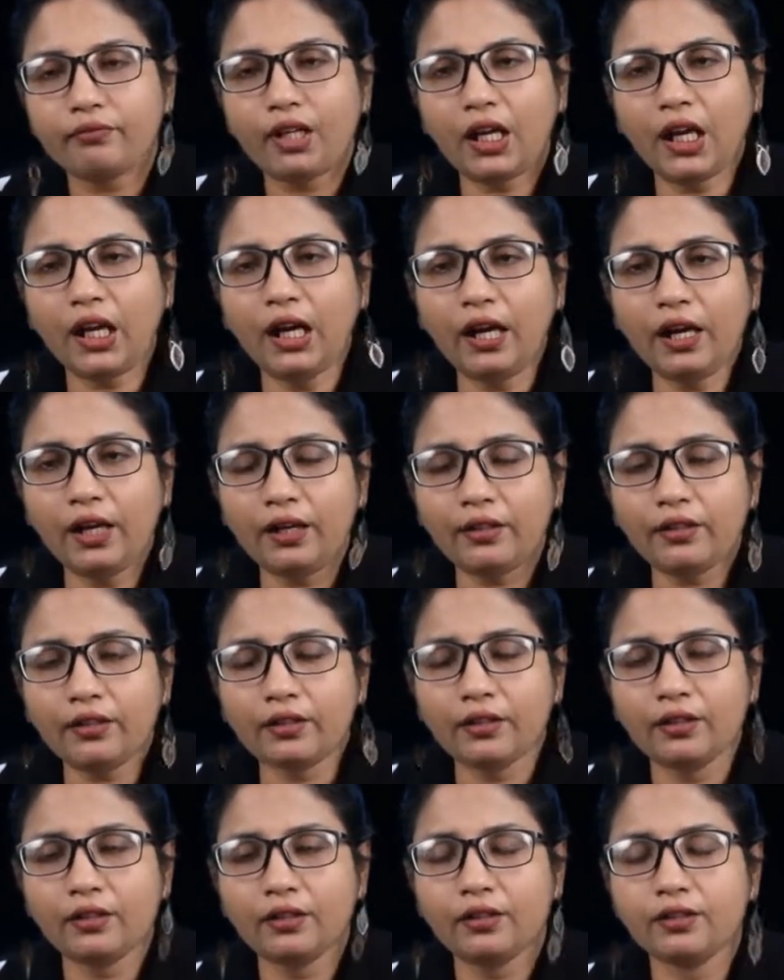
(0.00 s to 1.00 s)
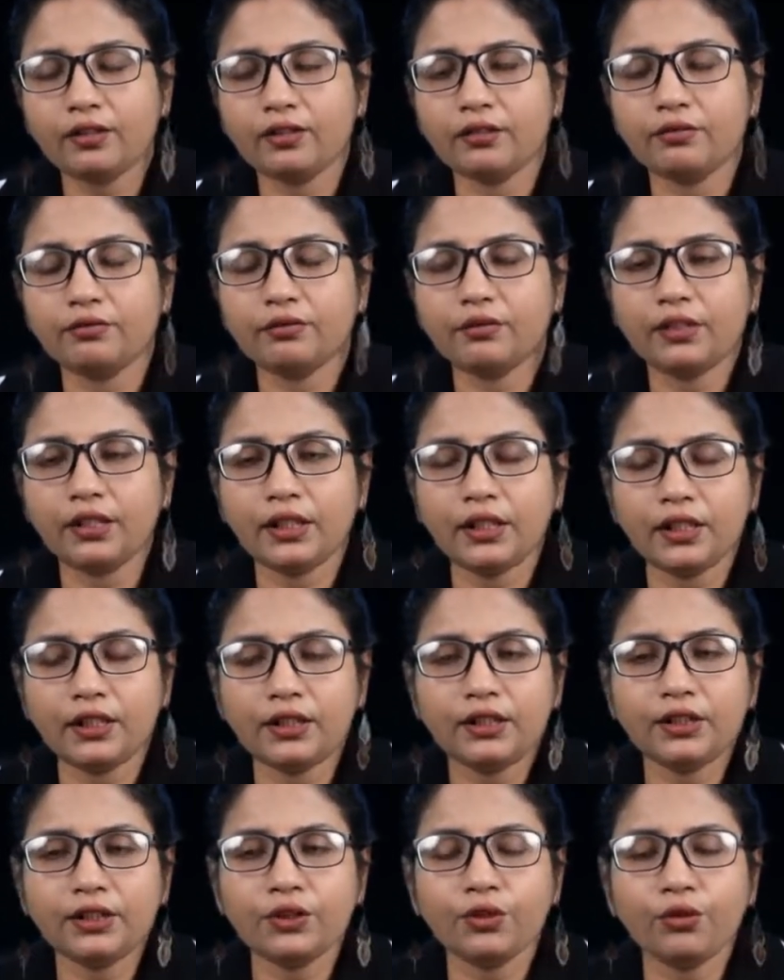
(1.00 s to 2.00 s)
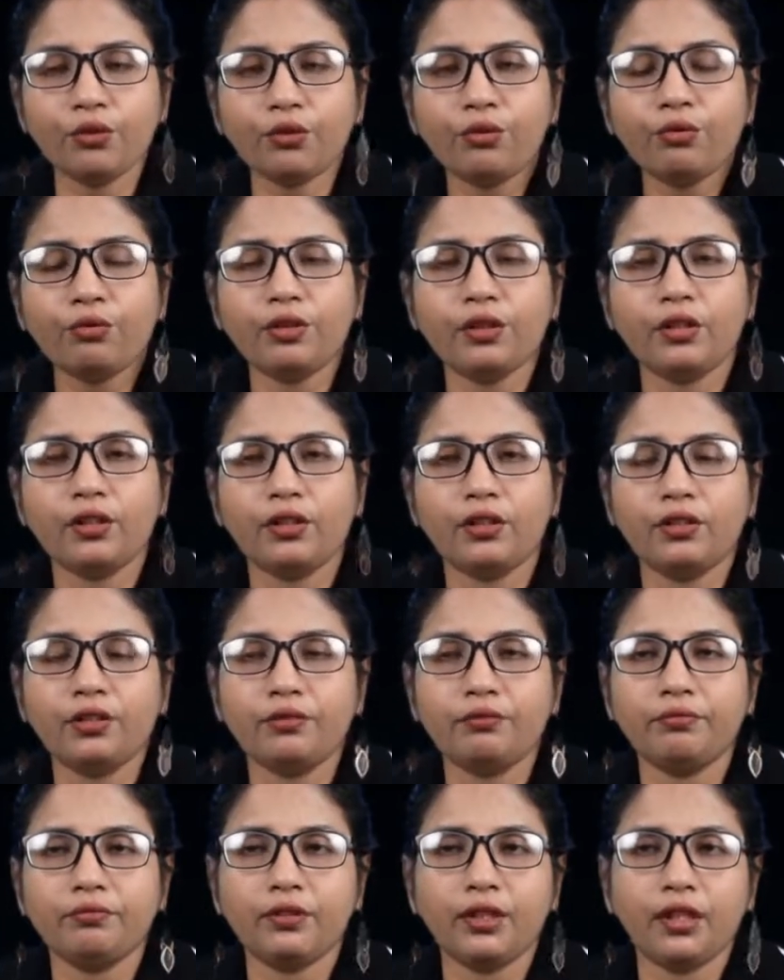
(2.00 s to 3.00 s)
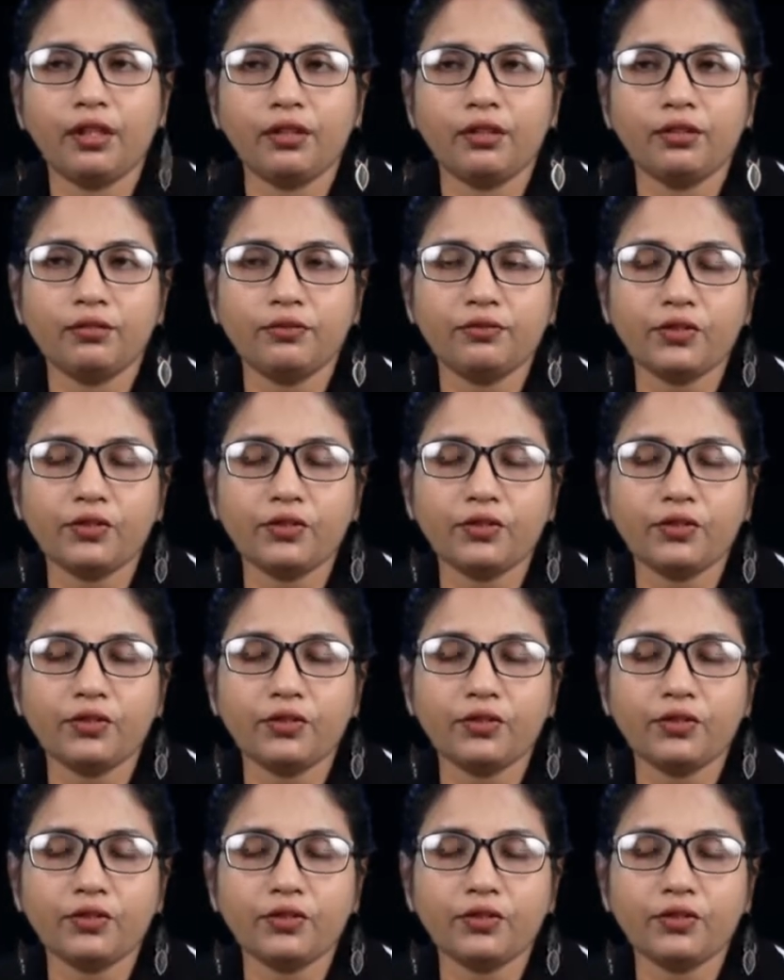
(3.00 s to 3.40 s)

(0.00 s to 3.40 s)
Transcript: And there is no